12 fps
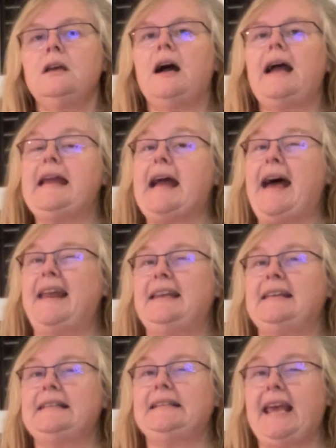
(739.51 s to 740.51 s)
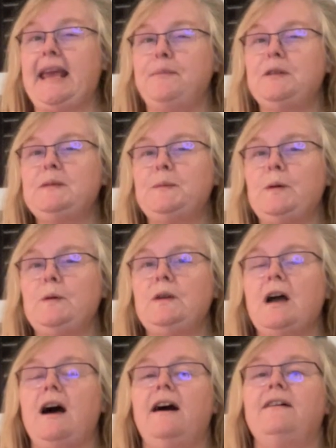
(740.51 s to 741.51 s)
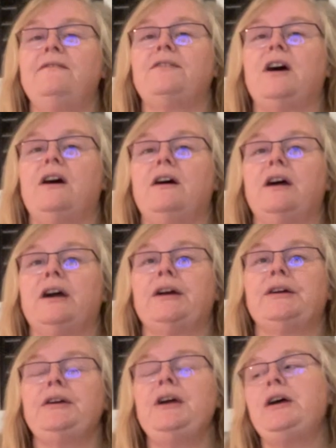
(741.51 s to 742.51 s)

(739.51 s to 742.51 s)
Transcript: added a tablespoon of our